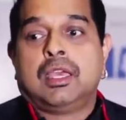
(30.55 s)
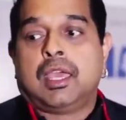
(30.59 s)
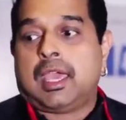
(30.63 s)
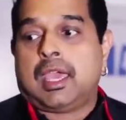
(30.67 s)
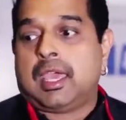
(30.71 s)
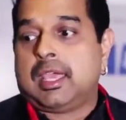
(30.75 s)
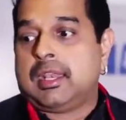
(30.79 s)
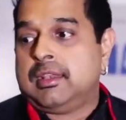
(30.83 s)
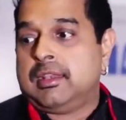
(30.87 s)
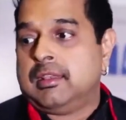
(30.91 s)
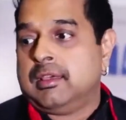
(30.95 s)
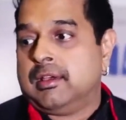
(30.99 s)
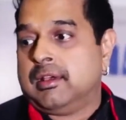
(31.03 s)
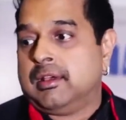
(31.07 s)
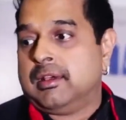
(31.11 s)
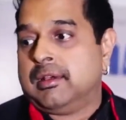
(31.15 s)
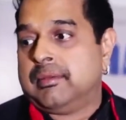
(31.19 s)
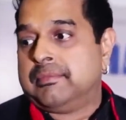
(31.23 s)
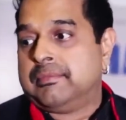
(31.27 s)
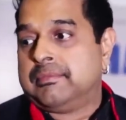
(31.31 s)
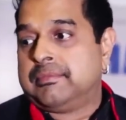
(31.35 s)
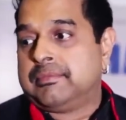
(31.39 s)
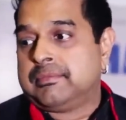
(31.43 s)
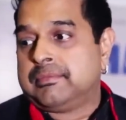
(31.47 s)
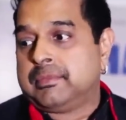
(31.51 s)
and
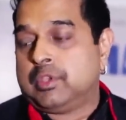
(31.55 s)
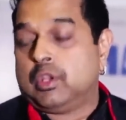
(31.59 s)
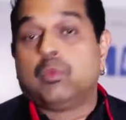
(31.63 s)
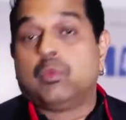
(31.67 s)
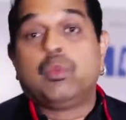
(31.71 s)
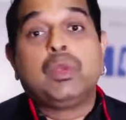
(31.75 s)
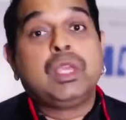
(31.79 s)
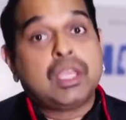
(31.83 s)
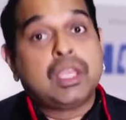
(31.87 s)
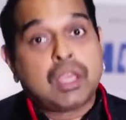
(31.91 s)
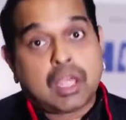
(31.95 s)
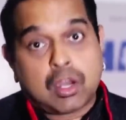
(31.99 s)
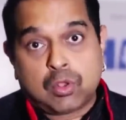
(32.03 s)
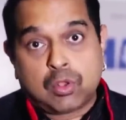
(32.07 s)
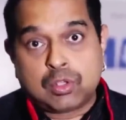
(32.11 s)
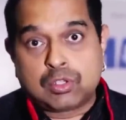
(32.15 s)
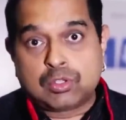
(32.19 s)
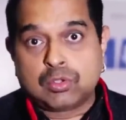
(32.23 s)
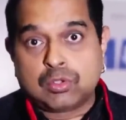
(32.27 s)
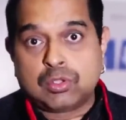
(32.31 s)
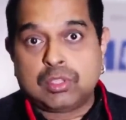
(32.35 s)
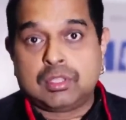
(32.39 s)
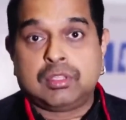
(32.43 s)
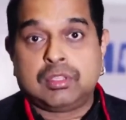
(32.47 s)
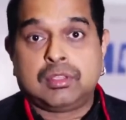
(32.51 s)
uh, you know we are
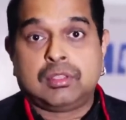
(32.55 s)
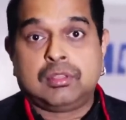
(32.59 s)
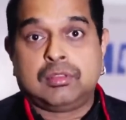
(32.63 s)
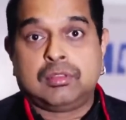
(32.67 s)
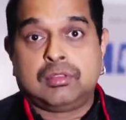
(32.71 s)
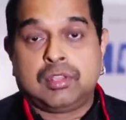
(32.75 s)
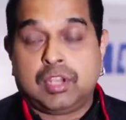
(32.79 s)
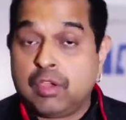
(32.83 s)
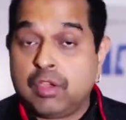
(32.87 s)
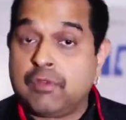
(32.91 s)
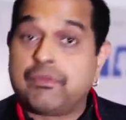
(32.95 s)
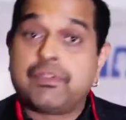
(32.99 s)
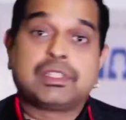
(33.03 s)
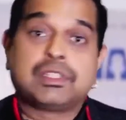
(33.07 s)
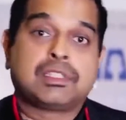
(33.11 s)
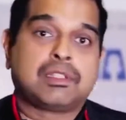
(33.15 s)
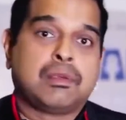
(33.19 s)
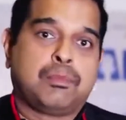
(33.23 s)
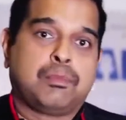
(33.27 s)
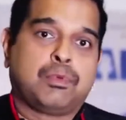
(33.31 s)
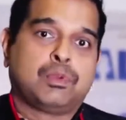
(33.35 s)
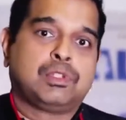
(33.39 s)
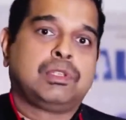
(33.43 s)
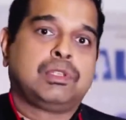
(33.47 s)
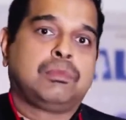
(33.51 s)
also three of us
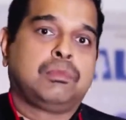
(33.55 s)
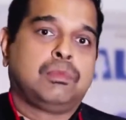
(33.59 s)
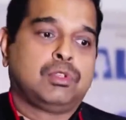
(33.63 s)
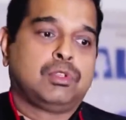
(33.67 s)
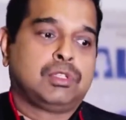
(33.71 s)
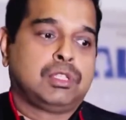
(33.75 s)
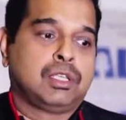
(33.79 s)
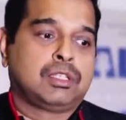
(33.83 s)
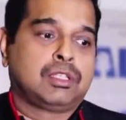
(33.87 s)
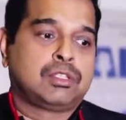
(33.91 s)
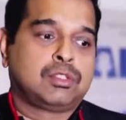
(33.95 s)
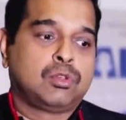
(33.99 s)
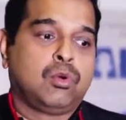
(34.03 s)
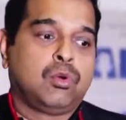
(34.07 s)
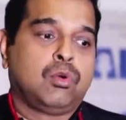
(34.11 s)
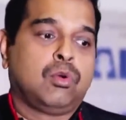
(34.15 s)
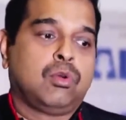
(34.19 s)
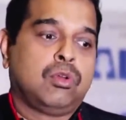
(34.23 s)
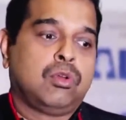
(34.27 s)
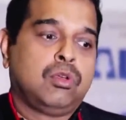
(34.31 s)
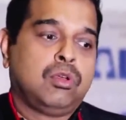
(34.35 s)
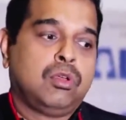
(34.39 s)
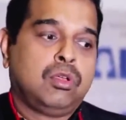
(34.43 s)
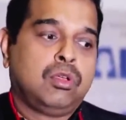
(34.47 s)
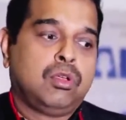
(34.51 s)
composing music. So,
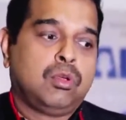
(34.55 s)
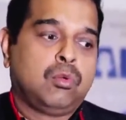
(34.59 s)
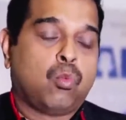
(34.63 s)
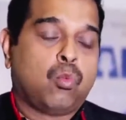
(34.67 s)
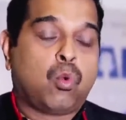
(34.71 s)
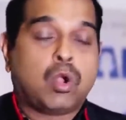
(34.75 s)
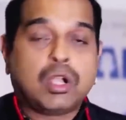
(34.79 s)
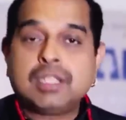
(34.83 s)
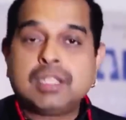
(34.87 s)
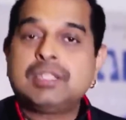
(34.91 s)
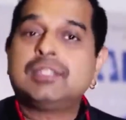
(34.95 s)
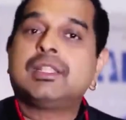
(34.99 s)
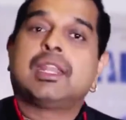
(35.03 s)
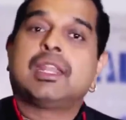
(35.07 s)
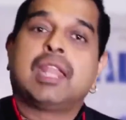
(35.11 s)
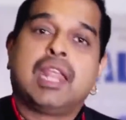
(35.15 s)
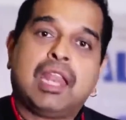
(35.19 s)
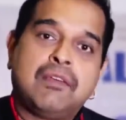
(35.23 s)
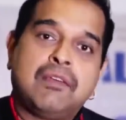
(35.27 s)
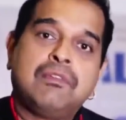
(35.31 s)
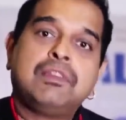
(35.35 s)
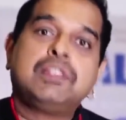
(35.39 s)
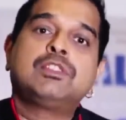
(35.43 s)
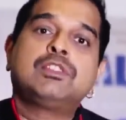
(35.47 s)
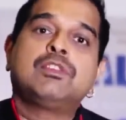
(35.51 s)
what is the
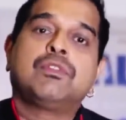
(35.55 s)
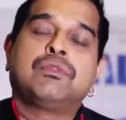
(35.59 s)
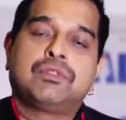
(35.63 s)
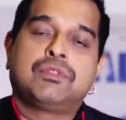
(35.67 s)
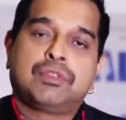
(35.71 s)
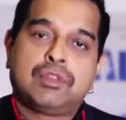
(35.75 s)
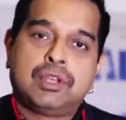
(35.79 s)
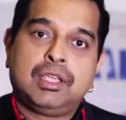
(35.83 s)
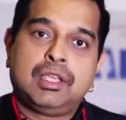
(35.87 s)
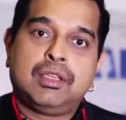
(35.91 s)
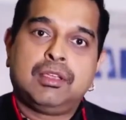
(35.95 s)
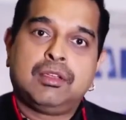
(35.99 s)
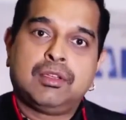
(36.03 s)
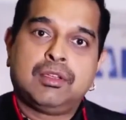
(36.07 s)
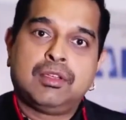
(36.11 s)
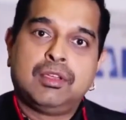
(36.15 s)
relevance of three?